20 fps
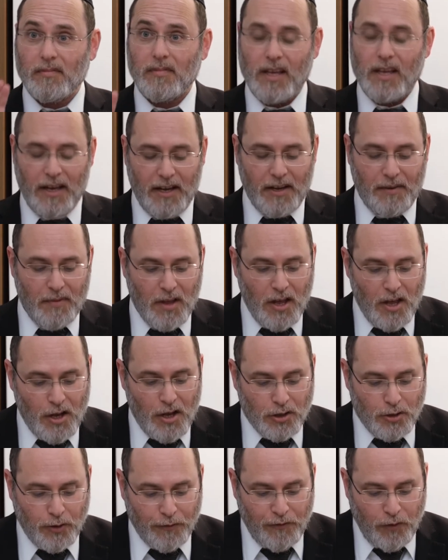Okay,
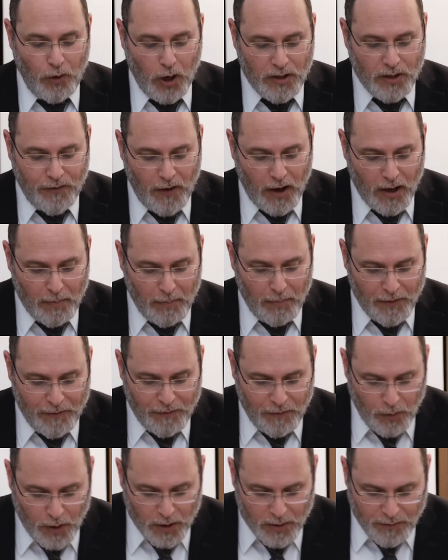so 4 tfachim by
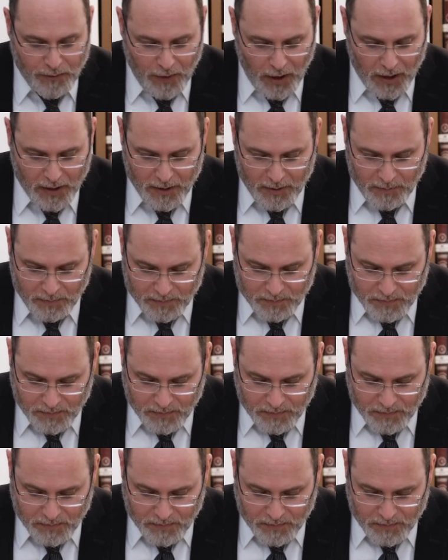4 tfachim